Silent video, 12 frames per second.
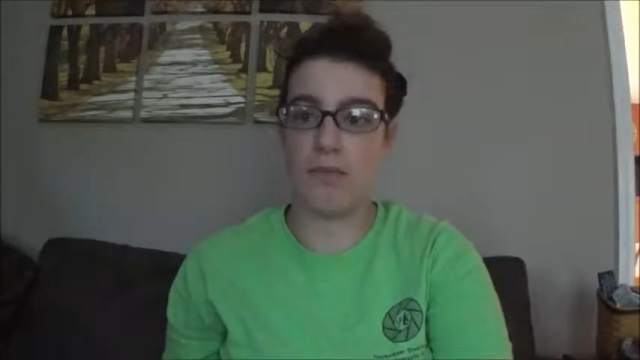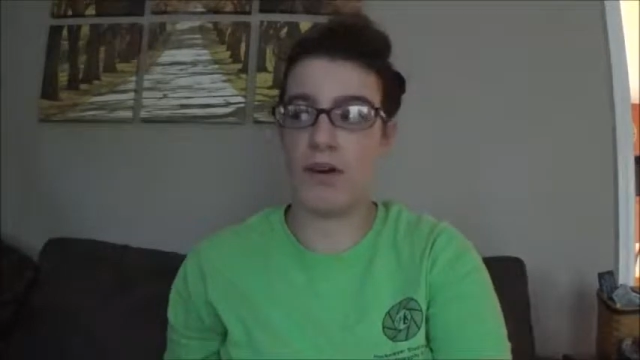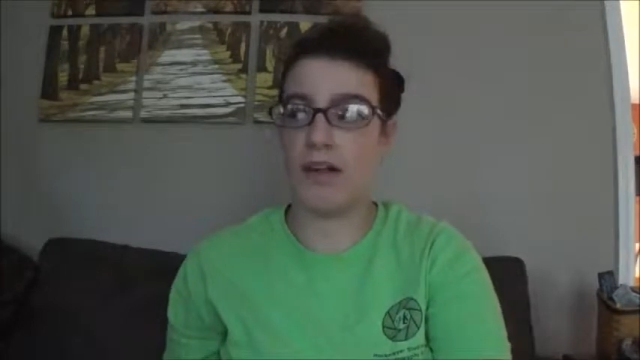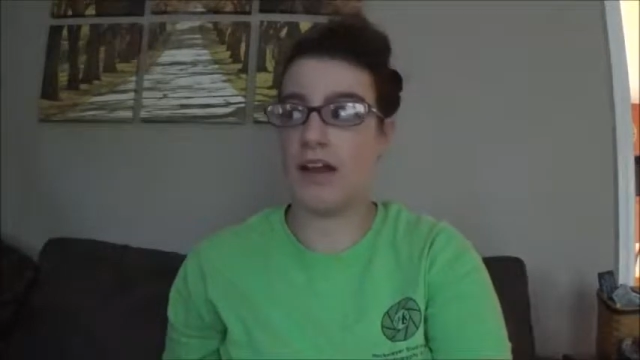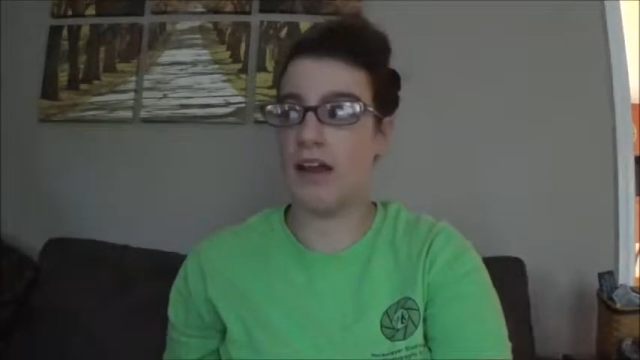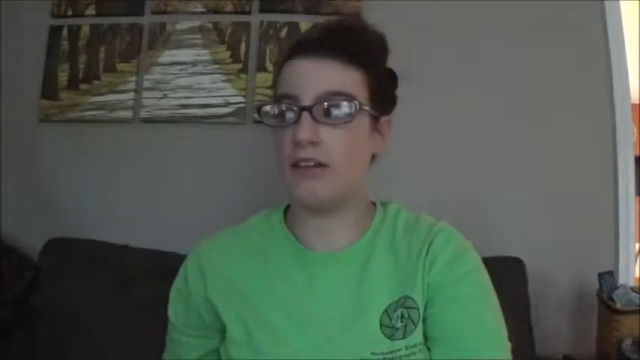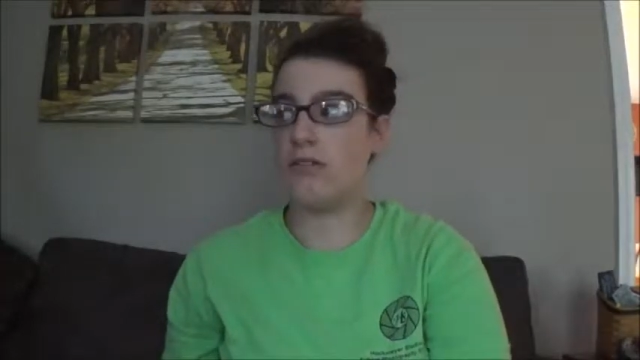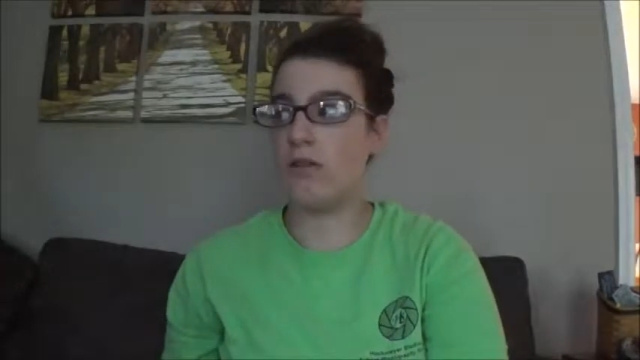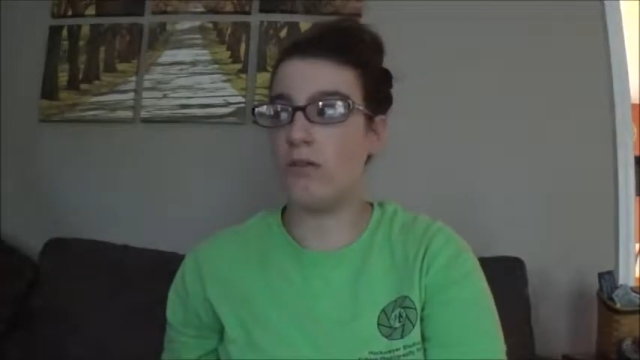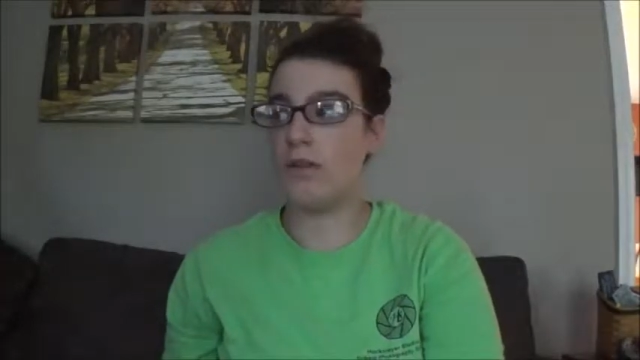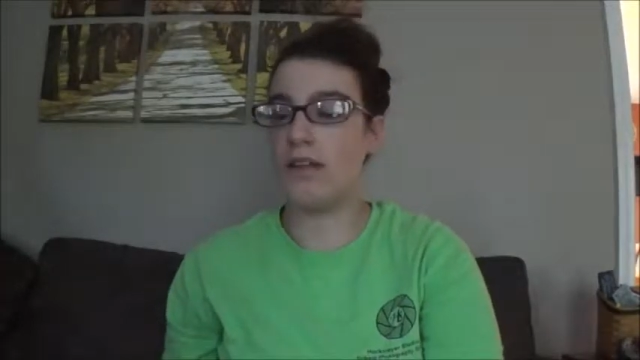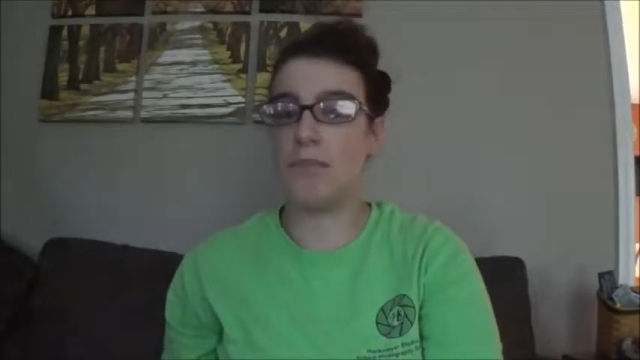but I
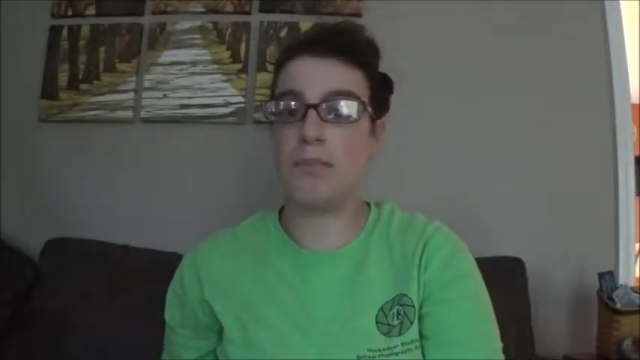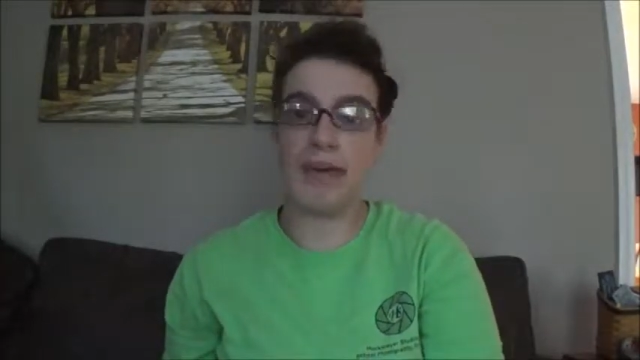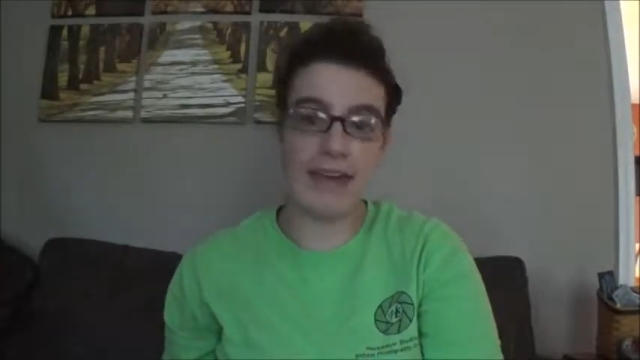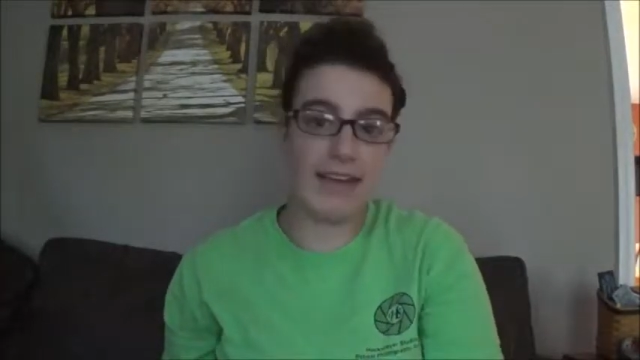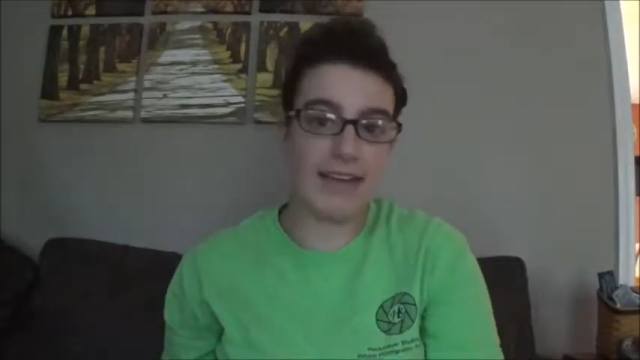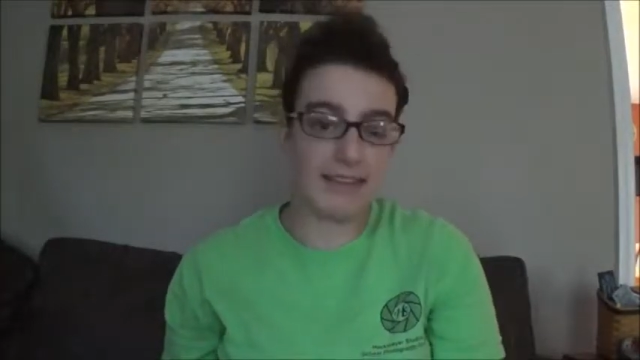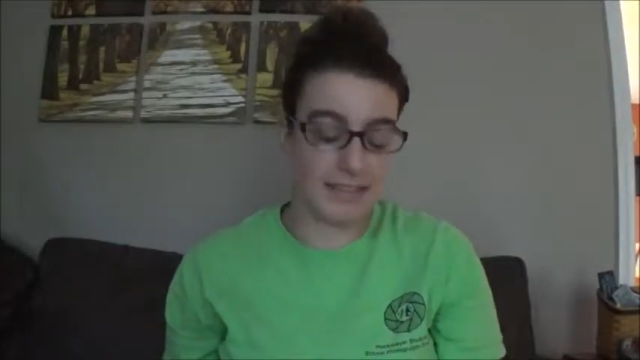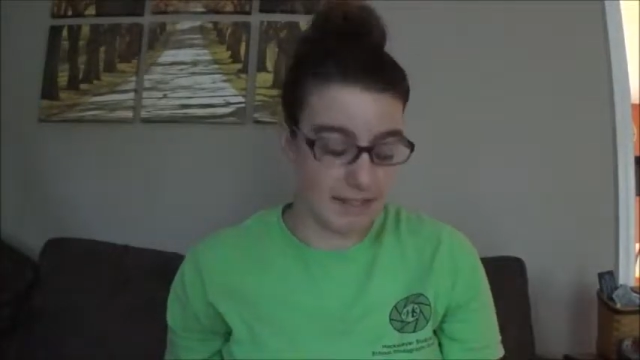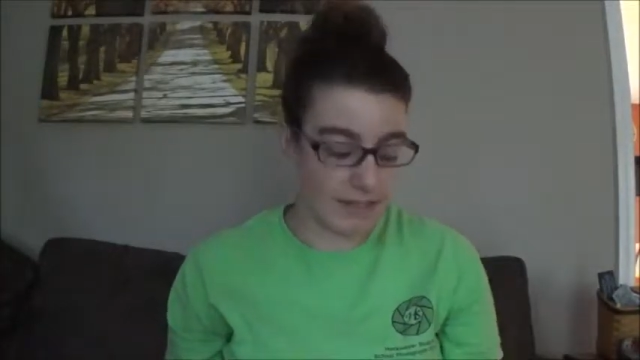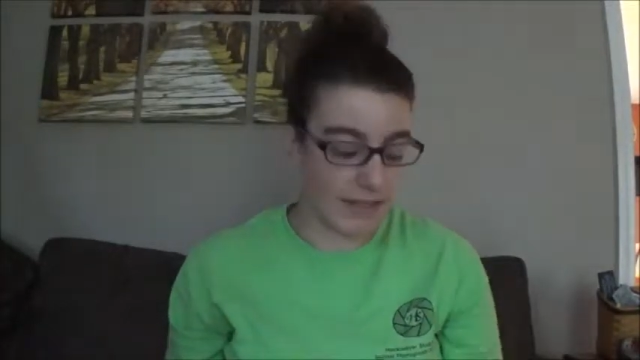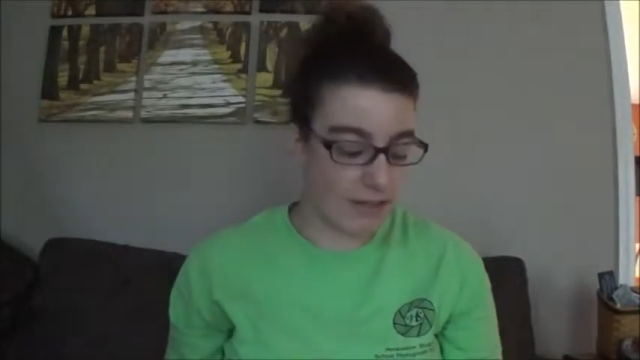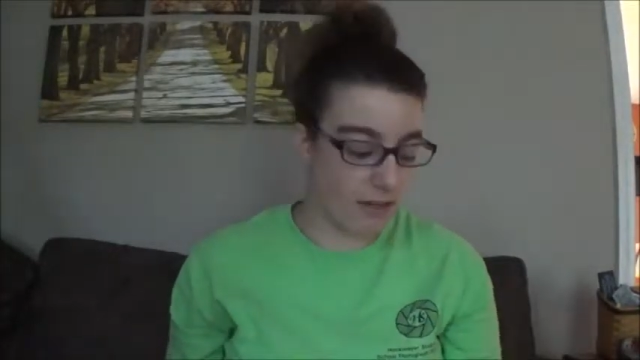totally peeked
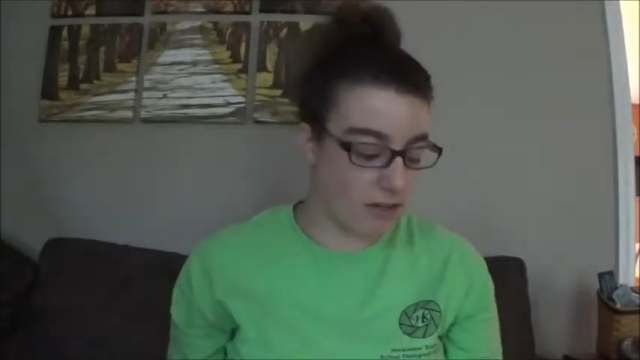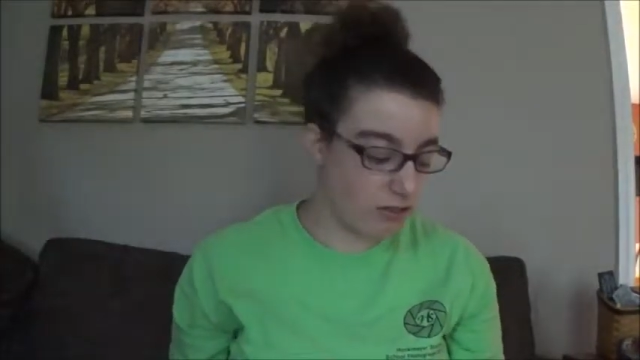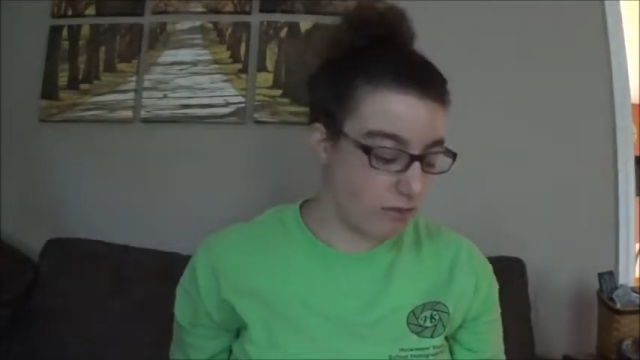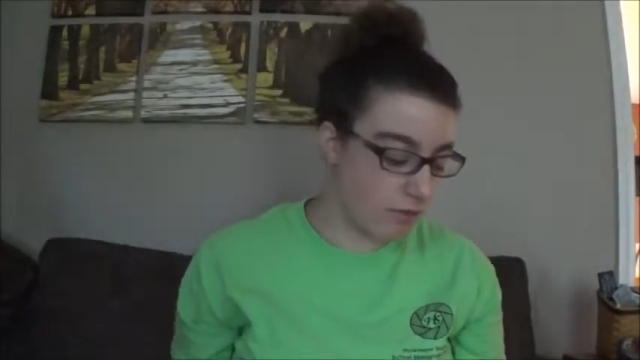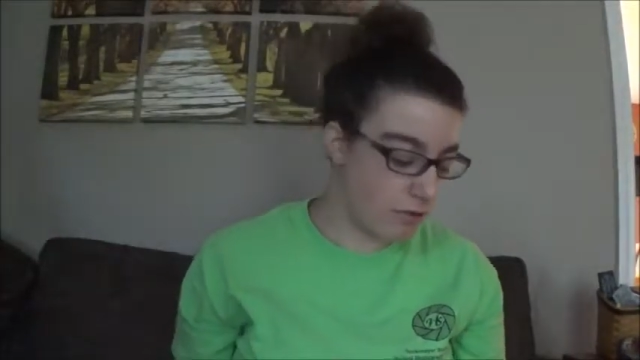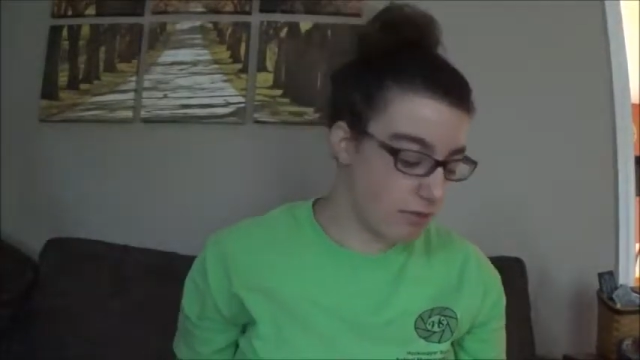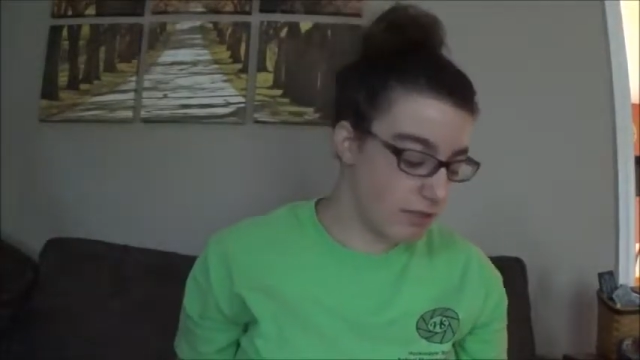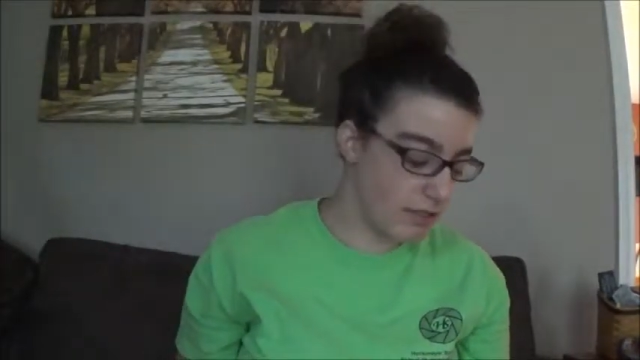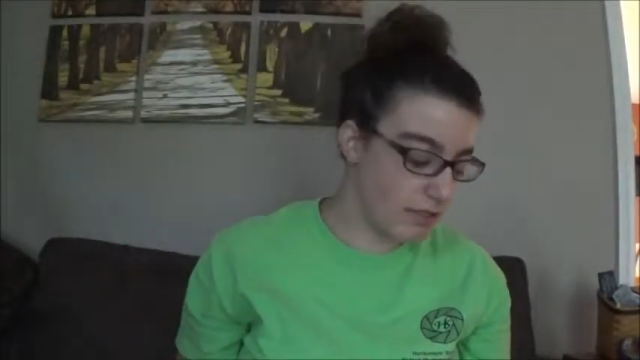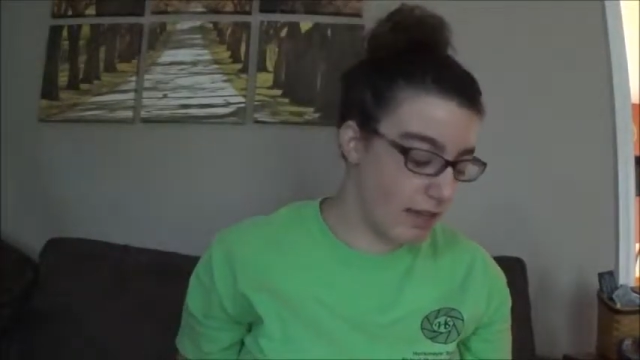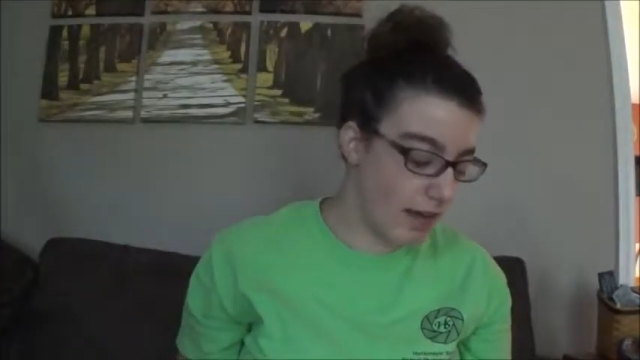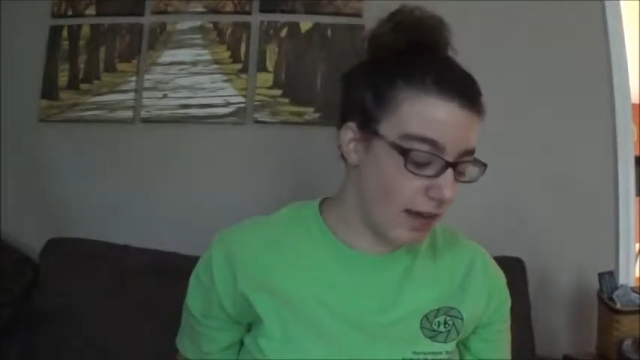and looked what was
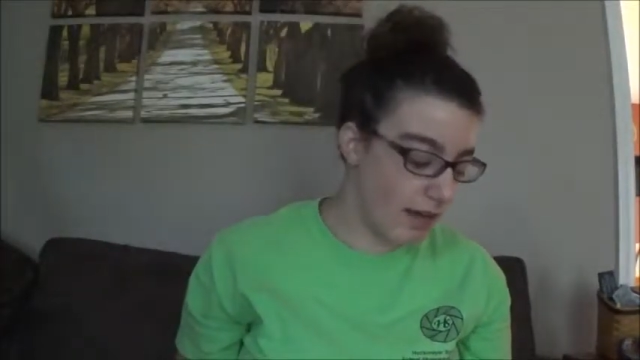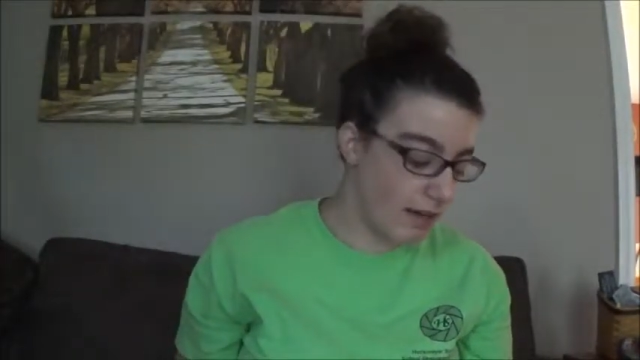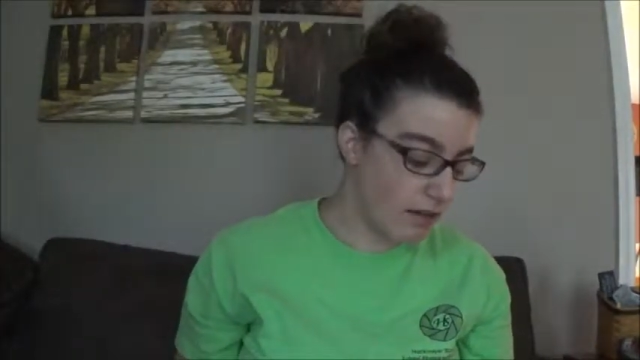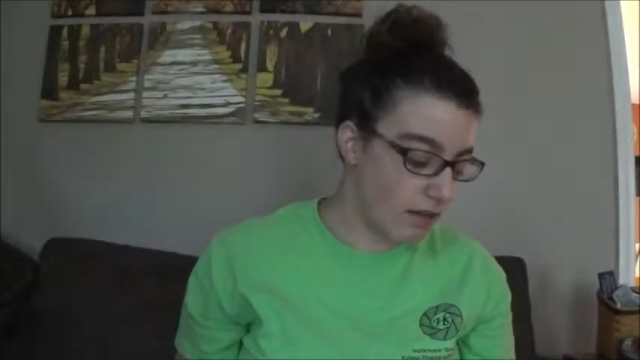inside.